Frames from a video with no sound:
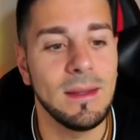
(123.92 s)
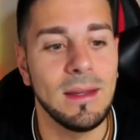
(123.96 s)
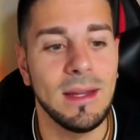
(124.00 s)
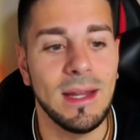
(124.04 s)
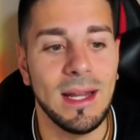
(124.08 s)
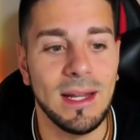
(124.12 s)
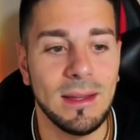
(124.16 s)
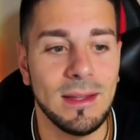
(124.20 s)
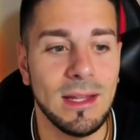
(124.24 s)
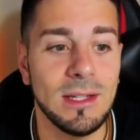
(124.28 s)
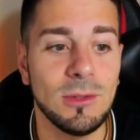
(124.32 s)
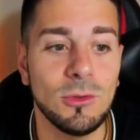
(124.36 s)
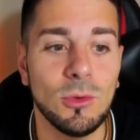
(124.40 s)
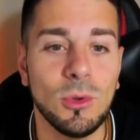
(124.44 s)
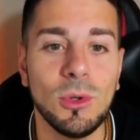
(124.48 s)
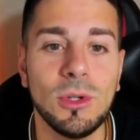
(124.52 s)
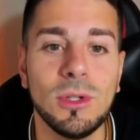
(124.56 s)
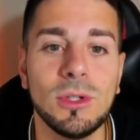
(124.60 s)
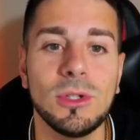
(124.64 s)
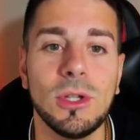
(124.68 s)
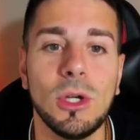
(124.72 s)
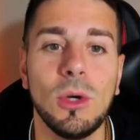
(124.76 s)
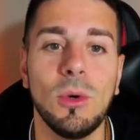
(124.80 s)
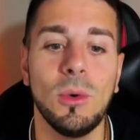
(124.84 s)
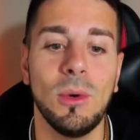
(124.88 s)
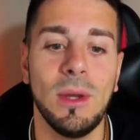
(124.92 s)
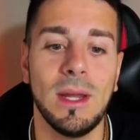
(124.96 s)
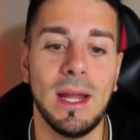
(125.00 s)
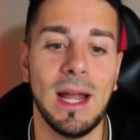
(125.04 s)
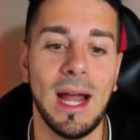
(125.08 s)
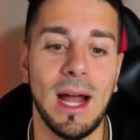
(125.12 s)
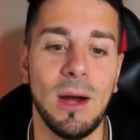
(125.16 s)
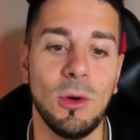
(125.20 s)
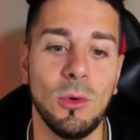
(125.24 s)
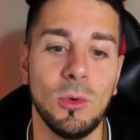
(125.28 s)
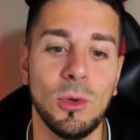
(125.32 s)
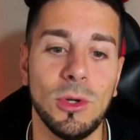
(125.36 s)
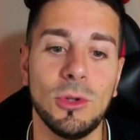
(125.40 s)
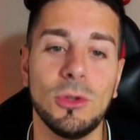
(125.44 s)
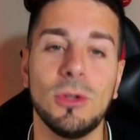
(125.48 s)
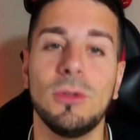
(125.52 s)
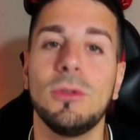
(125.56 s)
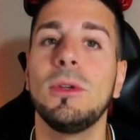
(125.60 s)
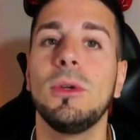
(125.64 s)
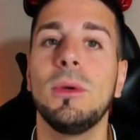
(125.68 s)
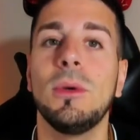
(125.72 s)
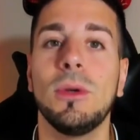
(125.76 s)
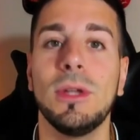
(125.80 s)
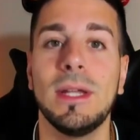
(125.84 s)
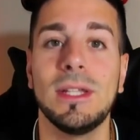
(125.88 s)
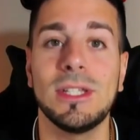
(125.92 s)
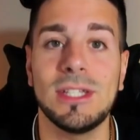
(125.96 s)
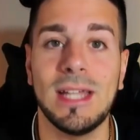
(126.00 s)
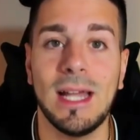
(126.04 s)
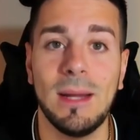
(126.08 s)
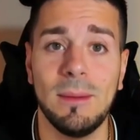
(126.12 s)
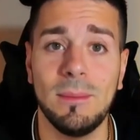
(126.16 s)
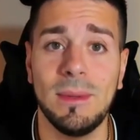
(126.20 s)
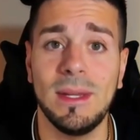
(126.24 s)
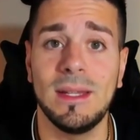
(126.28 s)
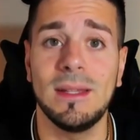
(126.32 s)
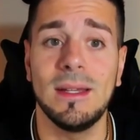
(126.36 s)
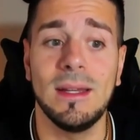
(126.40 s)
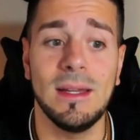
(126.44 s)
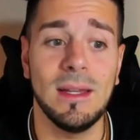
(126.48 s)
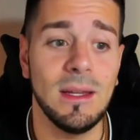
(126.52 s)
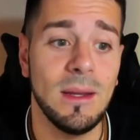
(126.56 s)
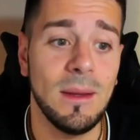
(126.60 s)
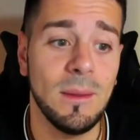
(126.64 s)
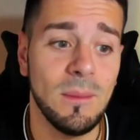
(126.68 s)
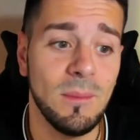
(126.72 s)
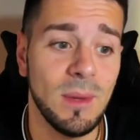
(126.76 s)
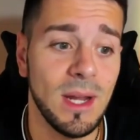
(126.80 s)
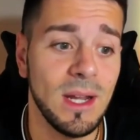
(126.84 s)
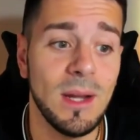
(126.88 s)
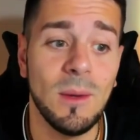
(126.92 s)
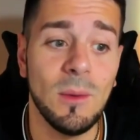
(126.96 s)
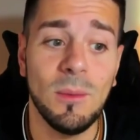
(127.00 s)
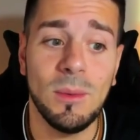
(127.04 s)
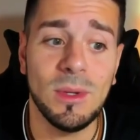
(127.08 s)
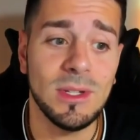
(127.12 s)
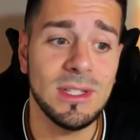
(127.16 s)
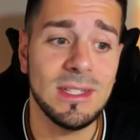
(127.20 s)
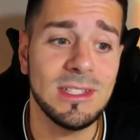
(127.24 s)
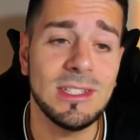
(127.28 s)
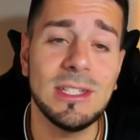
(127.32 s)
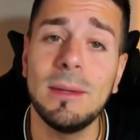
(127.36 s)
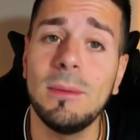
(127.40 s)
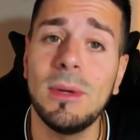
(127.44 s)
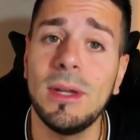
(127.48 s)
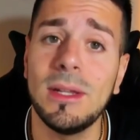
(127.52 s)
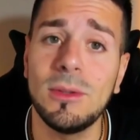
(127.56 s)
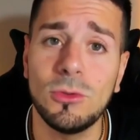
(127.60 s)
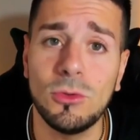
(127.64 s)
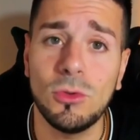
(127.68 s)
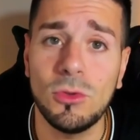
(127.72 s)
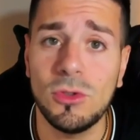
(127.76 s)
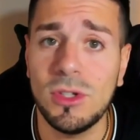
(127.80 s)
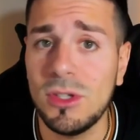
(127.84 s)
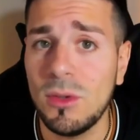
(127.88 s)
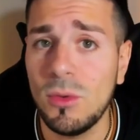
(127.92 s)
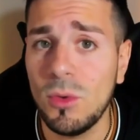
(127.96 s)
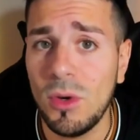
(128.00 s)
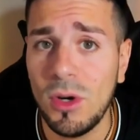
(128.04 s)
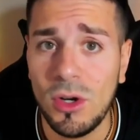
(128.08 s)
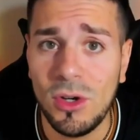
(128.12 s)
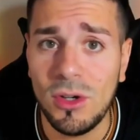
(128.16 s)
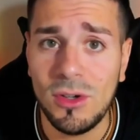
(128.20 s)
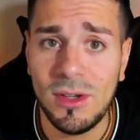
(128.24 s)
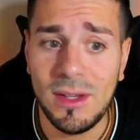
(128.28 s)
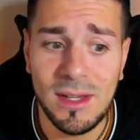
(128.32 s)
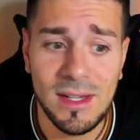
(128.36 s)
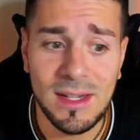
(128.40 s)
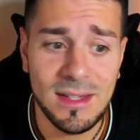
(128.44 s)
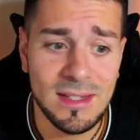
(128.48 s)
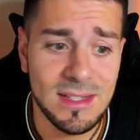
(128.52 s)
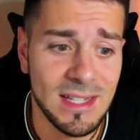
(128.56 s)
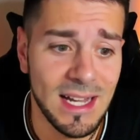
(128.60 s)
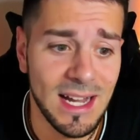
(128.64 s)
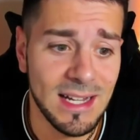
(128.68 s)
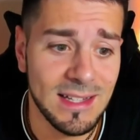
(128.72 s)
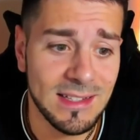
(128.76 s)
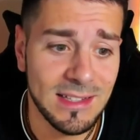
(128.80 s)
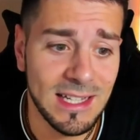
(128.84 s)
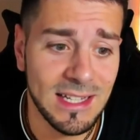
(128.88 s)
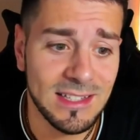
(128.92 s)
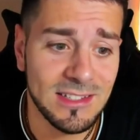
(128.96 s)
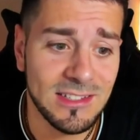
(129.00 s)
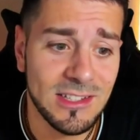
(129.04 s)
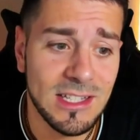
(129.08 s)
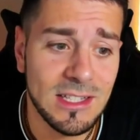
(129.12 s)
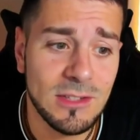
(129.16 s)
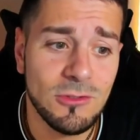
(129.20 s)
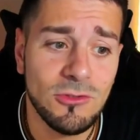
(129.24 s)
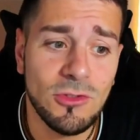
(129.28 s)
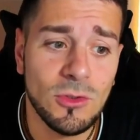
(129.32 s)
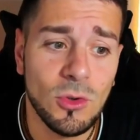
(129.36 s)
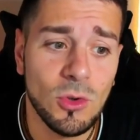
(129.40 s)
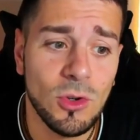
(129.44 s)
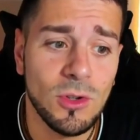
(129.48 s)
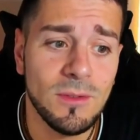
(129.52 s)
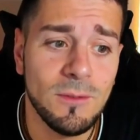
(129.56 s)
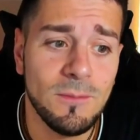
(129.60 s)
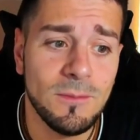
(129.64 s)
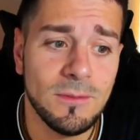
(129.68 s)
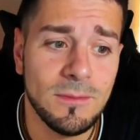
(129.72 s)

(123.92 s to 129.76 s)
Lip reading: At this point though, how do we refute this gambit? Well, with the simplest move in the world, knight takes d4.